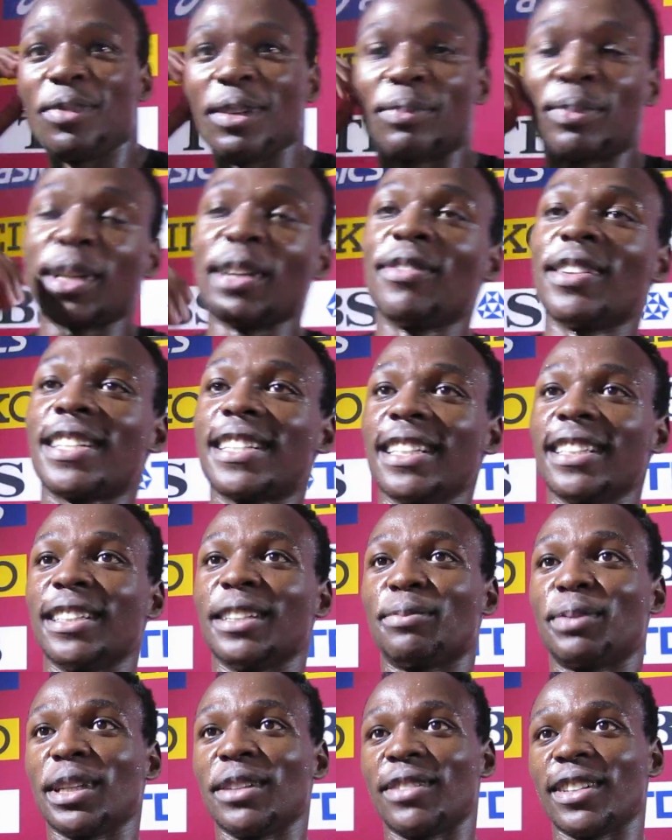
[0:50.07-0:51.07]
Previously in
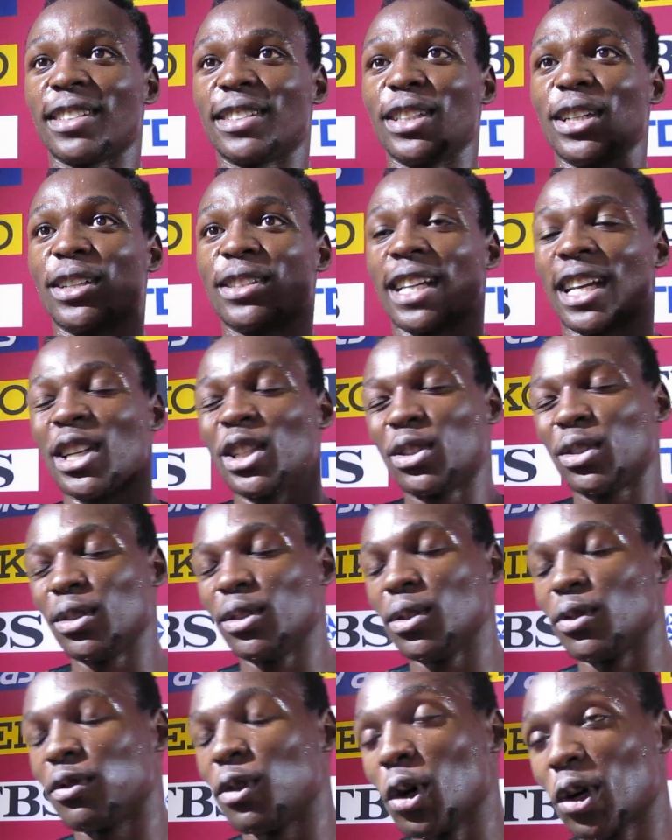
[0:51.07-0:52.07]
the previous years I used
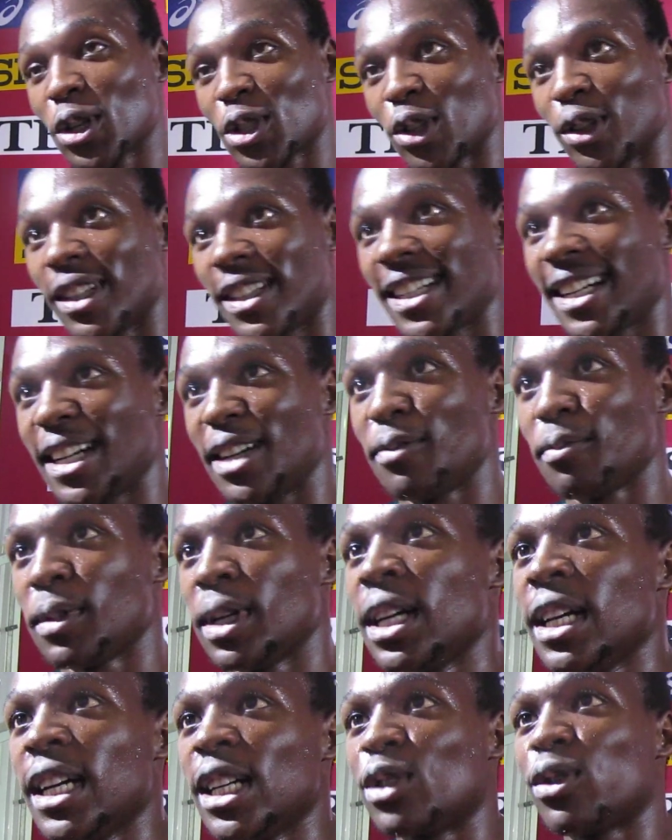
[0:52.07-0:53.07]
to focus on the time,
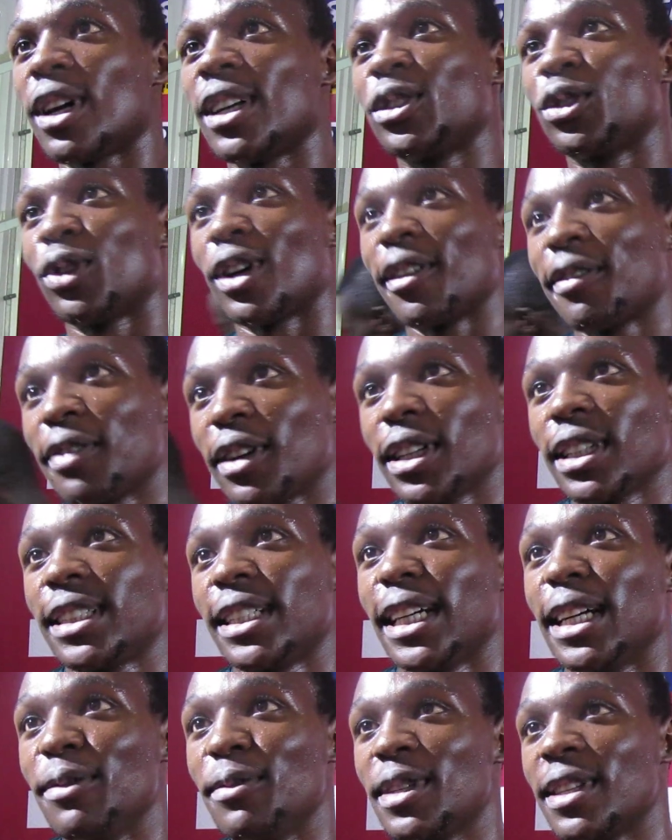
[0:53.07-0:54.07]
trying to run fast
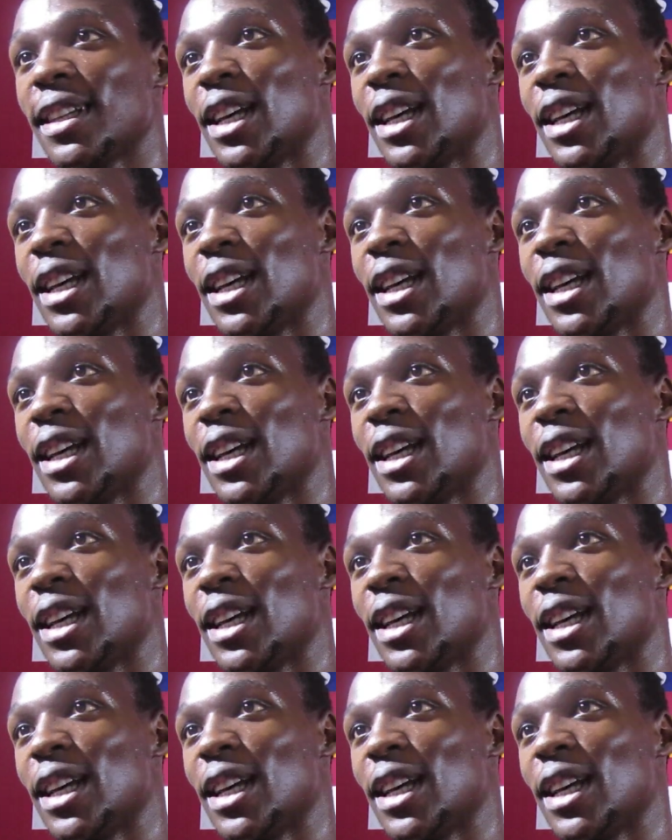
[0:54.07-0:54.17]
times